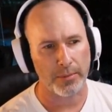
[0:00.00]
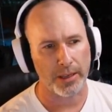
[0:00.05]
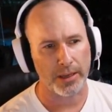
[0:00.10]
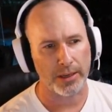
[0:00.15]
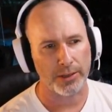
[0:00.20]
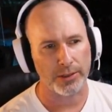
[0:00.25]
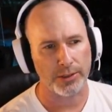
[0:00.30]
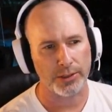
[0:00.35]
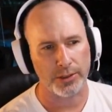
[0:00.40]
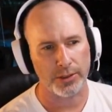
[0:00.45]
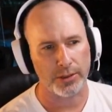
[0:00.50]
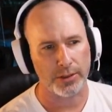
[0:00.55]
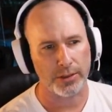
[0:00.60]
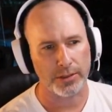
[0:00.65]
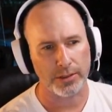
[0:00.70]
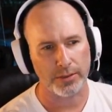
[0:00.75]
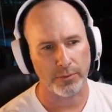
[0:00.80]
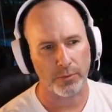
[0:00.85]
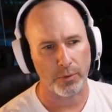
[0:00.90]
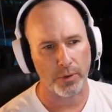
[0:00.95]
and
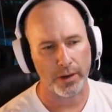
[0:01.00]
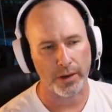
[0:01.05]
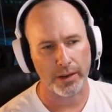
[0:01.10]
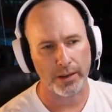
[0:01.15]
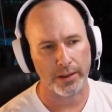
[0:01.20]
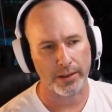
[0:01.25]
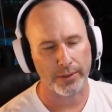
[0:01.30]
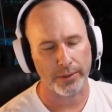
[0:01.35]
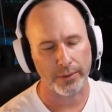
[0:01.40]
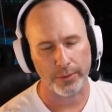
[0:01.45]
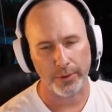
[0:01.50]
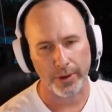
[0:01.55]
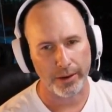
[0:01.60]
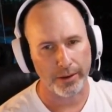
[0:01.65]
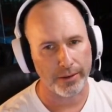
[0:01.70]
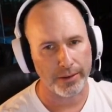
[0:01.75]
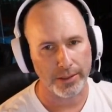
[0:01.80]
assurance of working throughout.